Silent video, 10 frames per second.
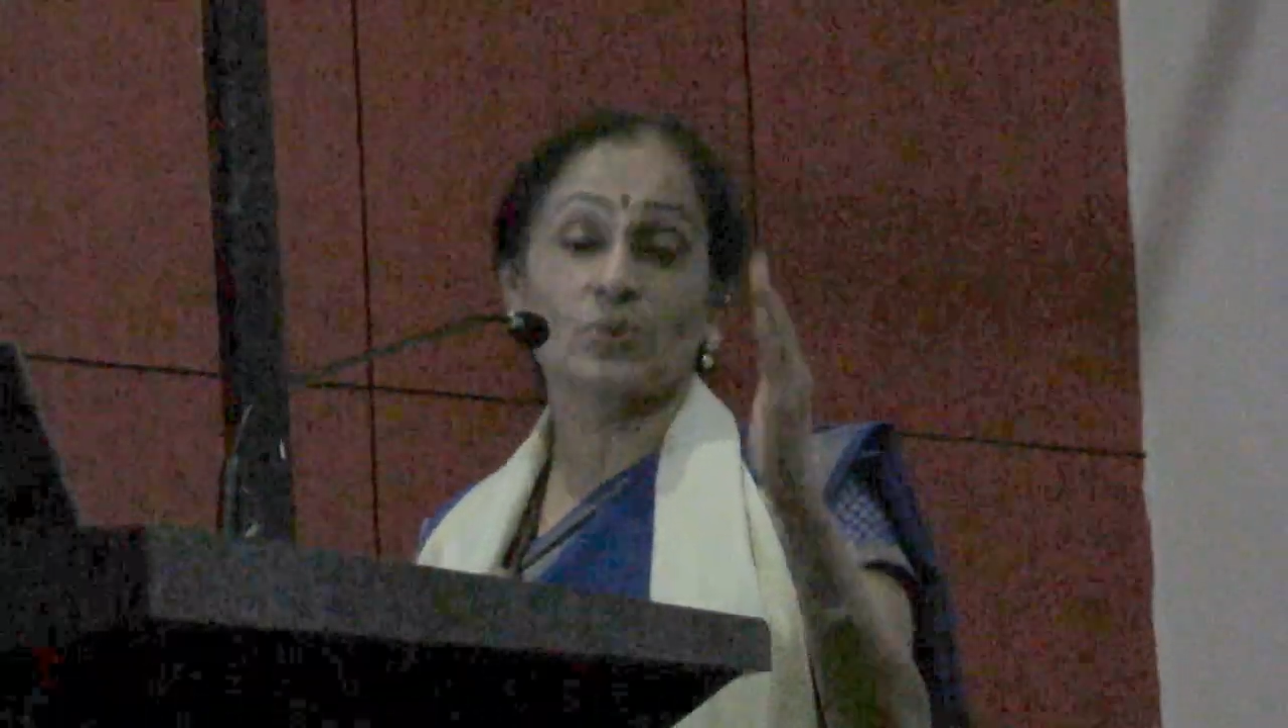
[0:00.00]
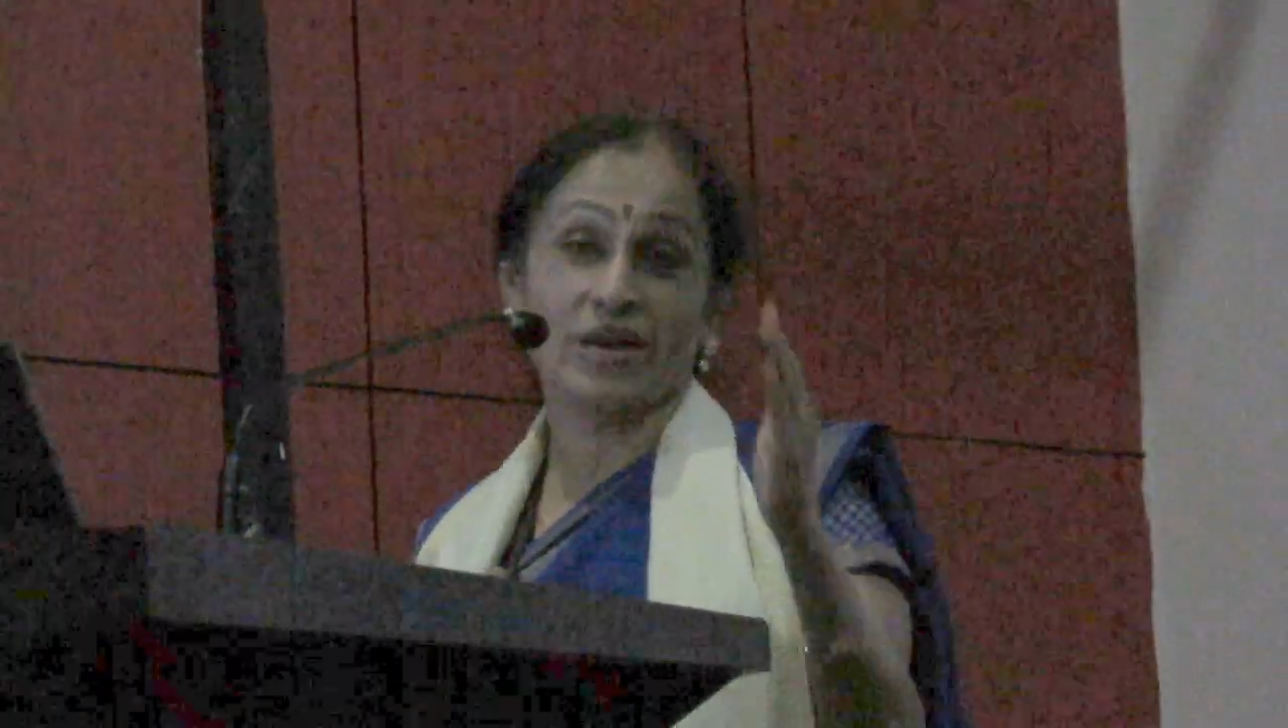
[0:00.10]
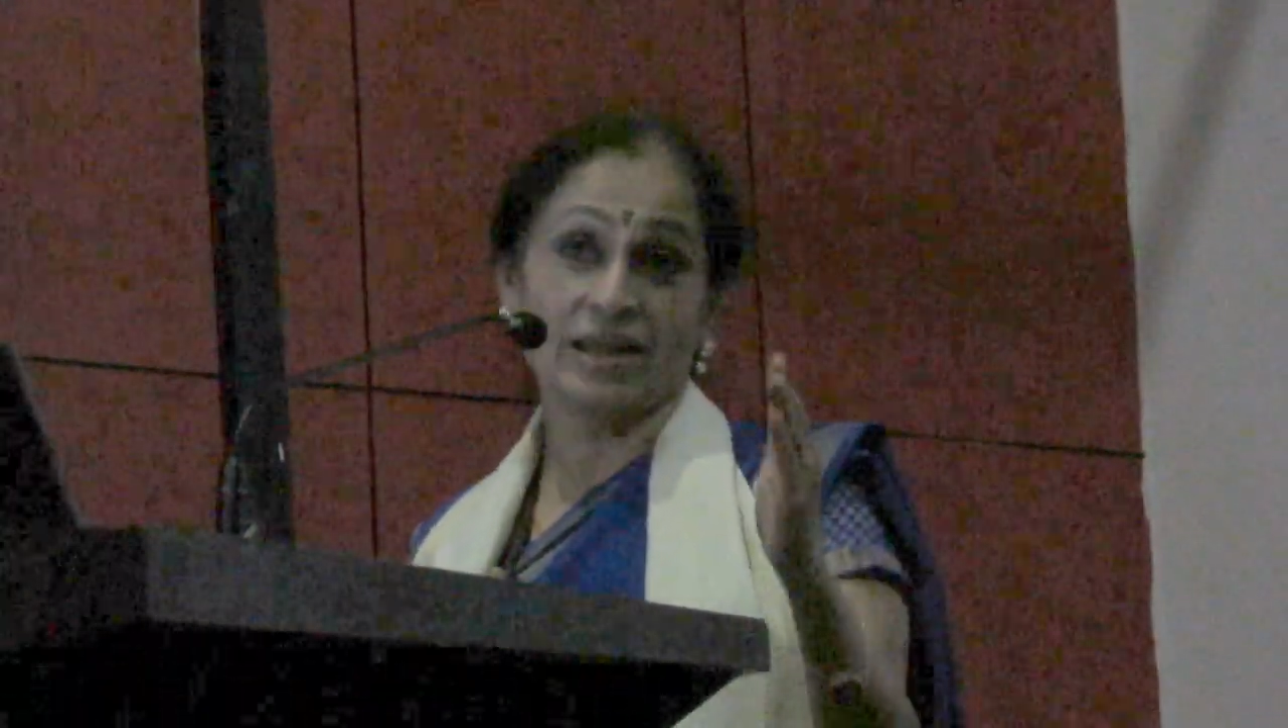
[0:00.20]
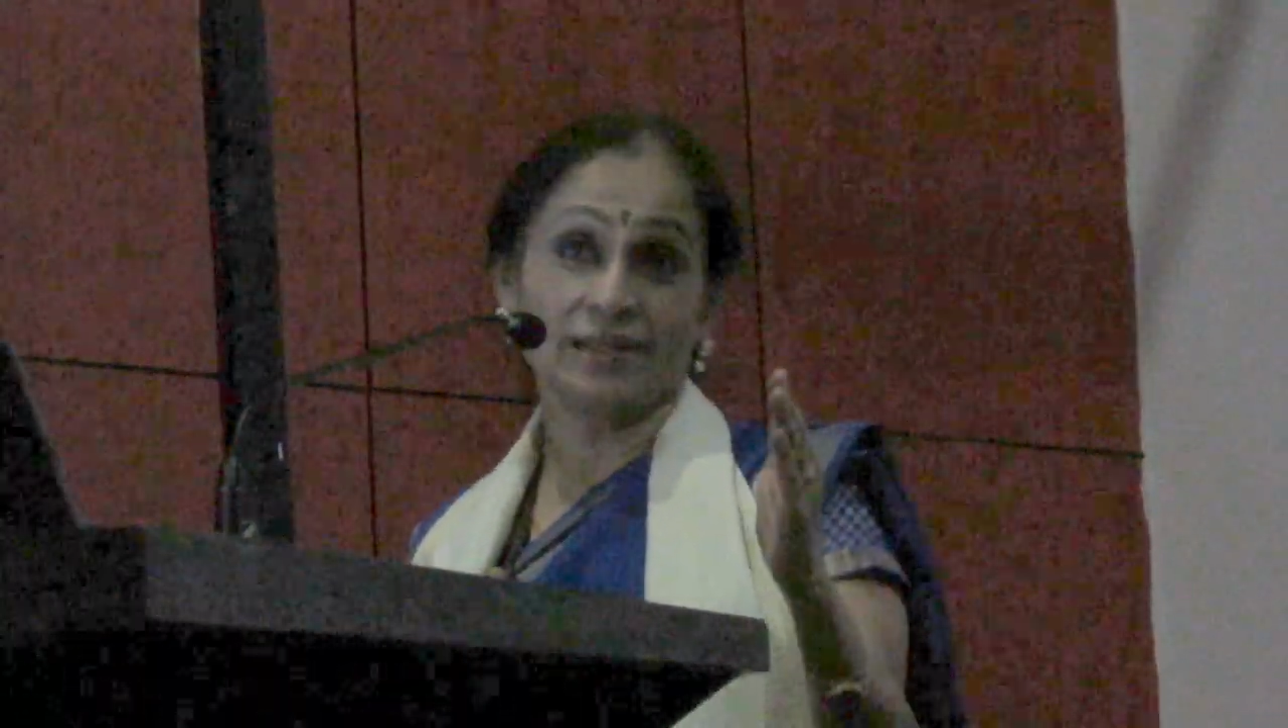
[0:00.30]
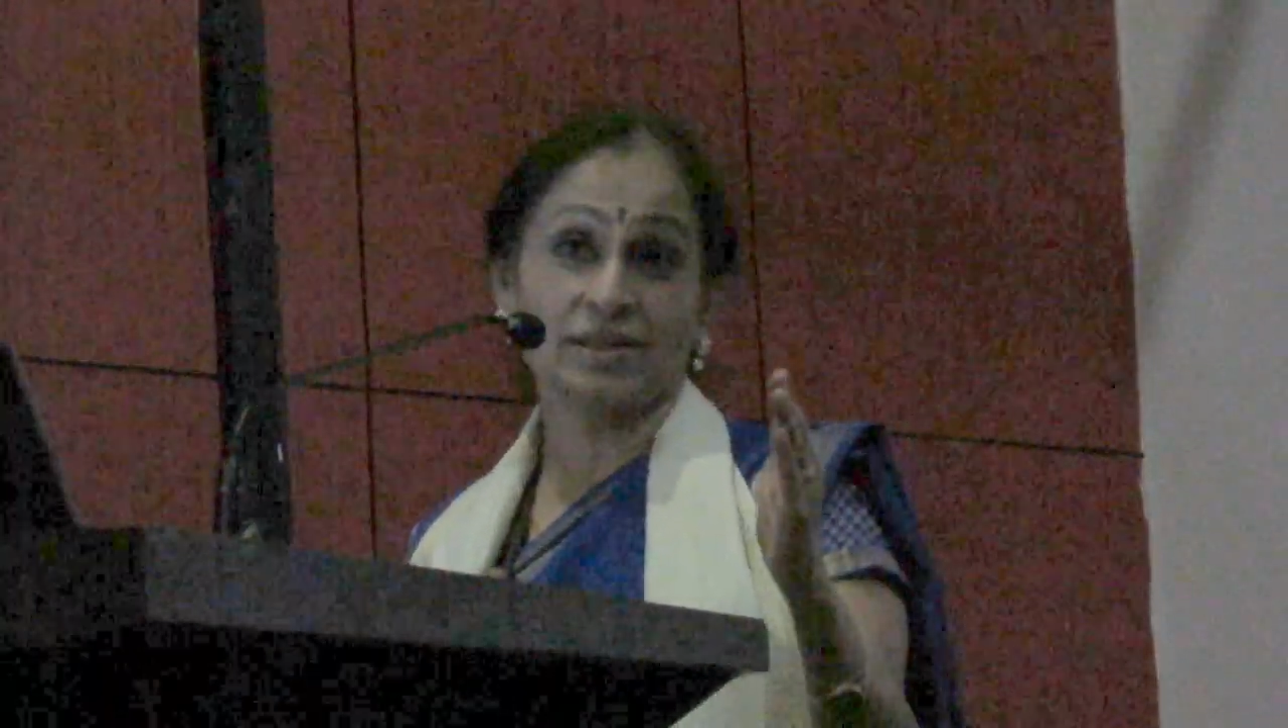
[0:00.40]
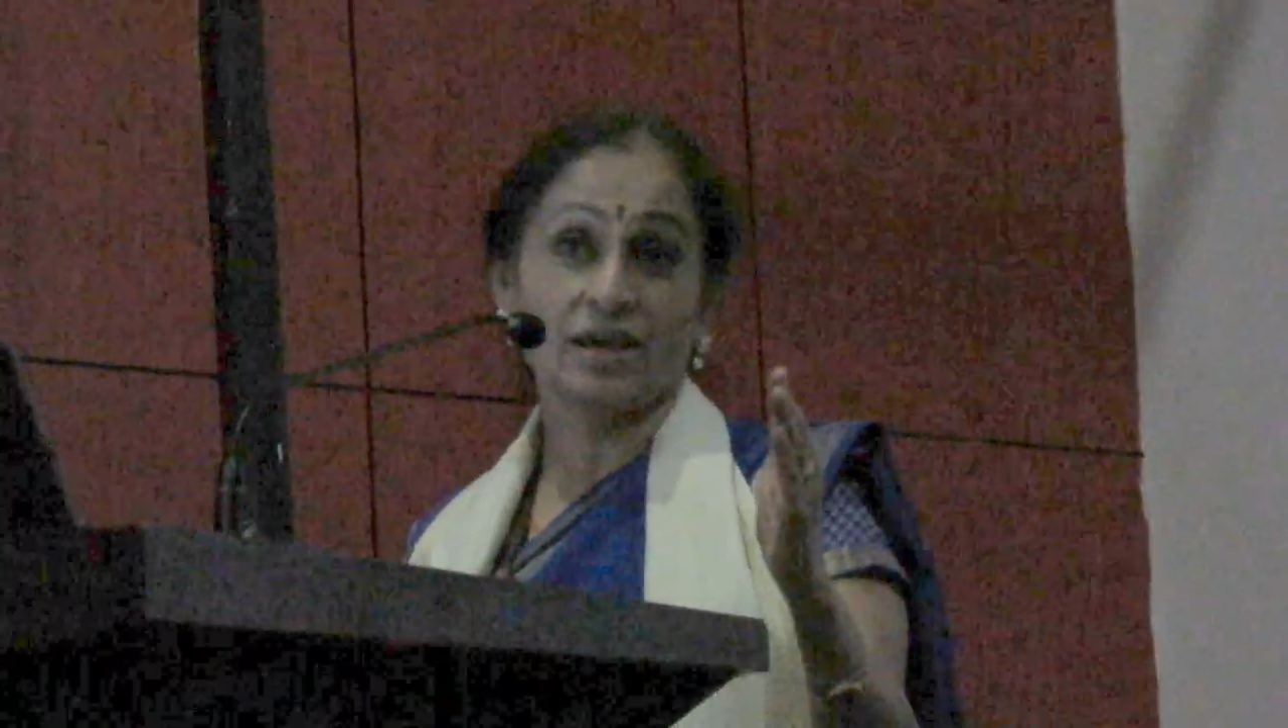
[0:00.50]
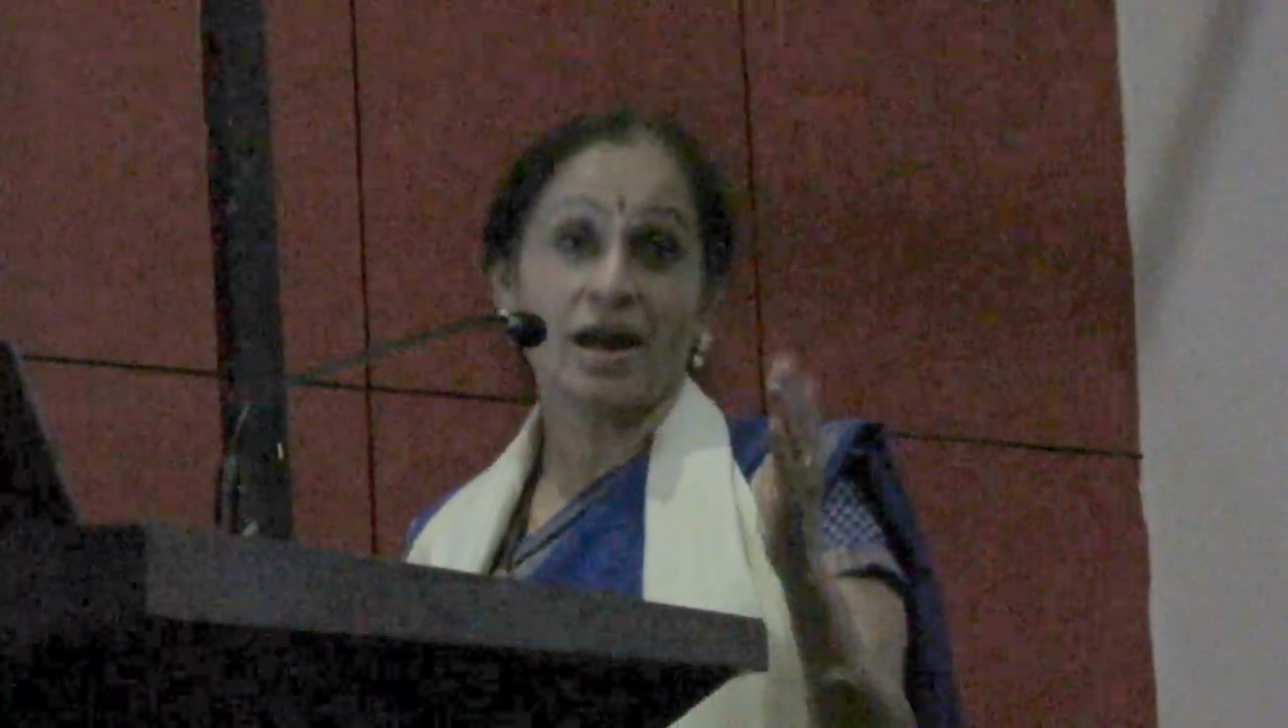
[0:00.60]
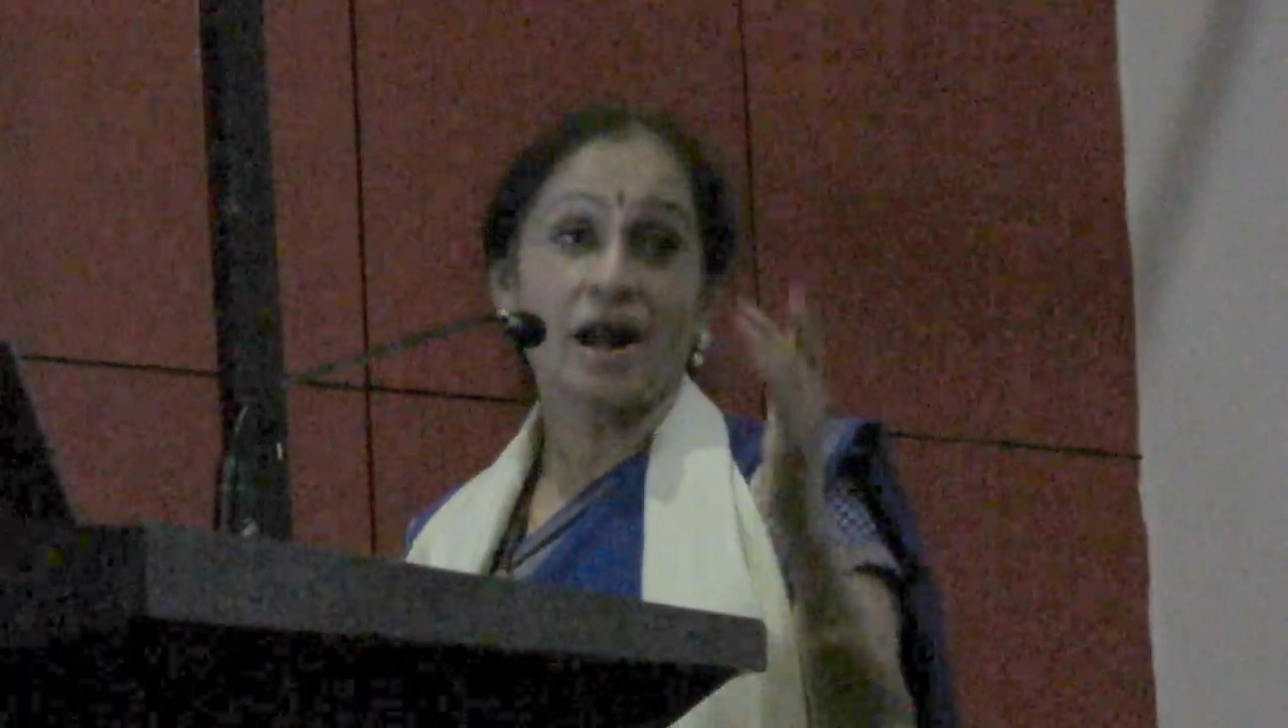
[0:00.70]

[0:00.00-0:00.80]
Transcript: to health,